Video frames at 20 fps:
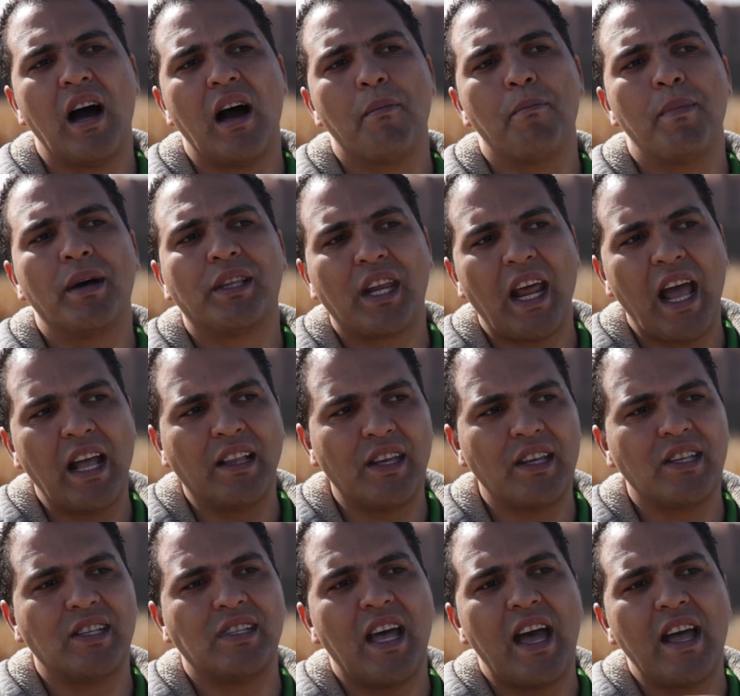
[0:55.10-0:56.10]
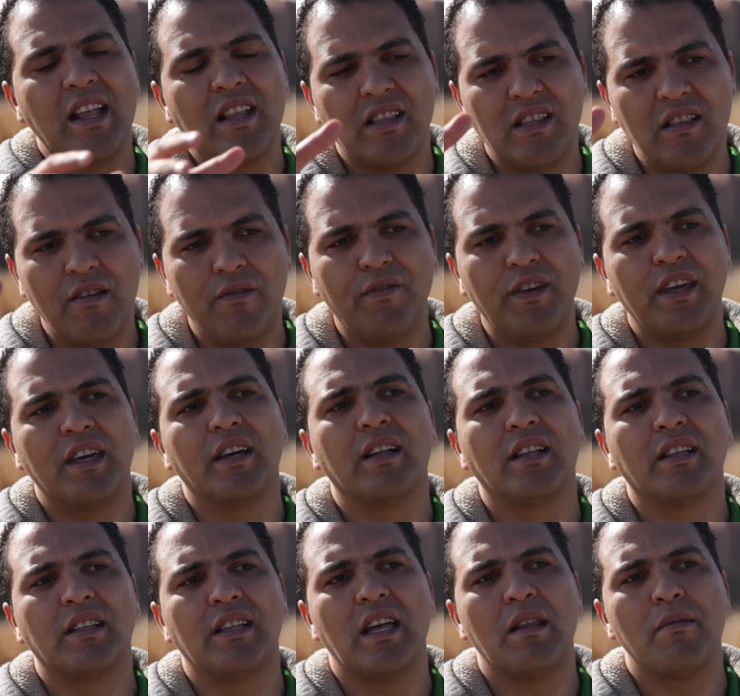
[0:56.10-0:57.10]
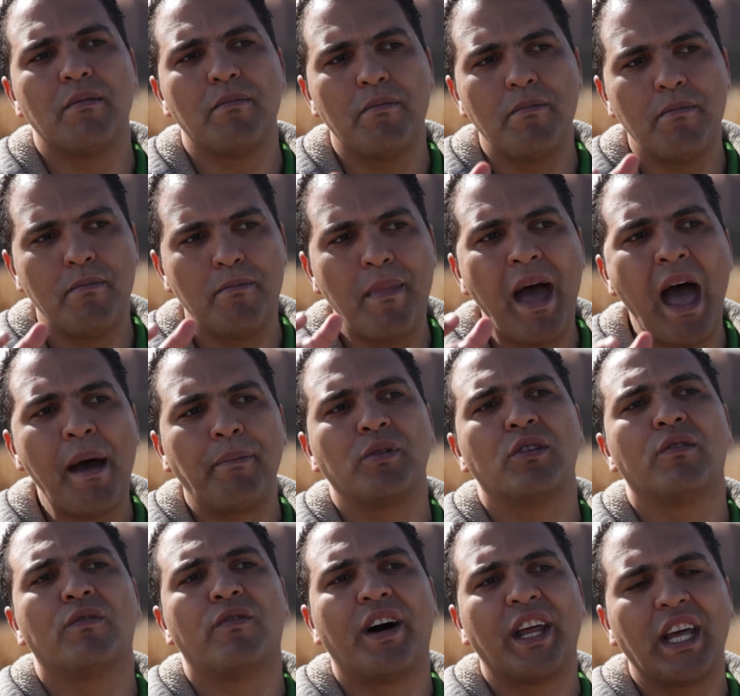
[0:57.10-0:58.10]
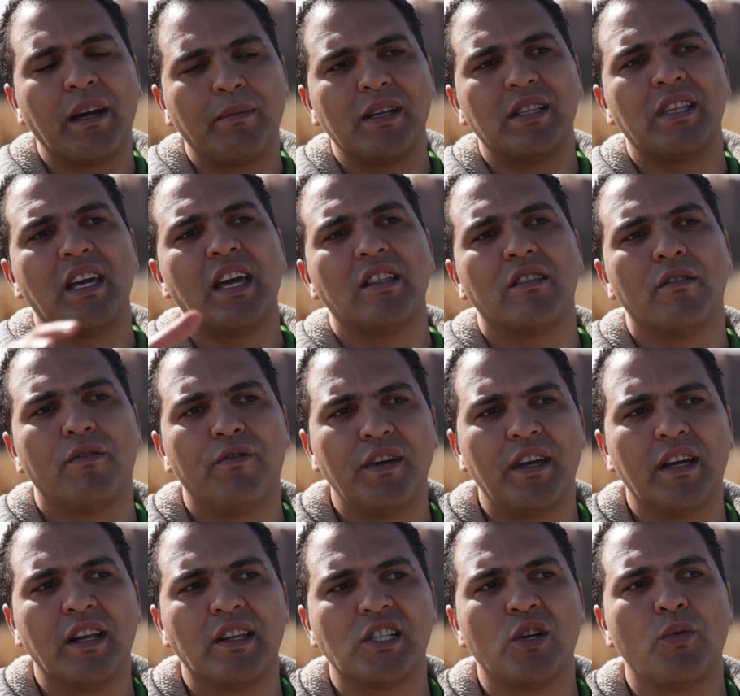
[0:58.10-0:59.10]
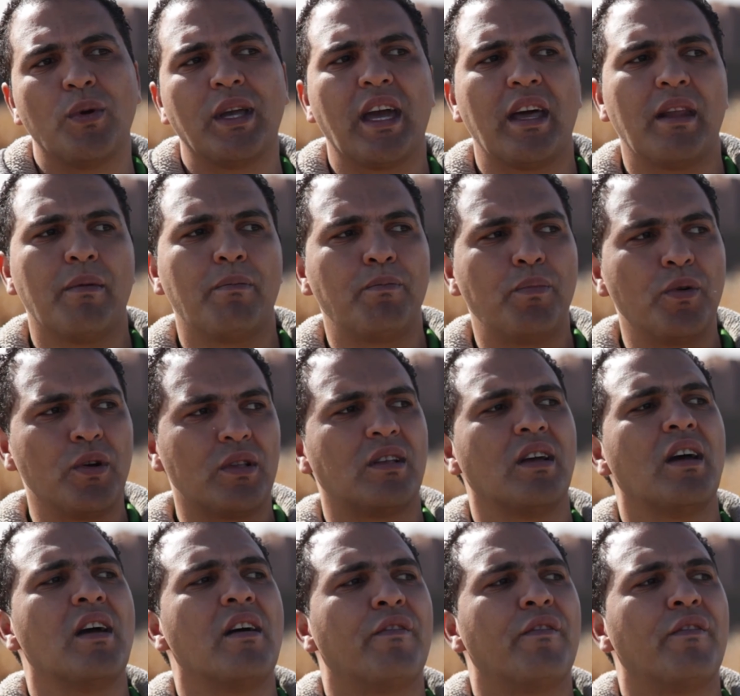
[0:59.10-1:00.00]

better understand the field and map the variability in the field, so we can put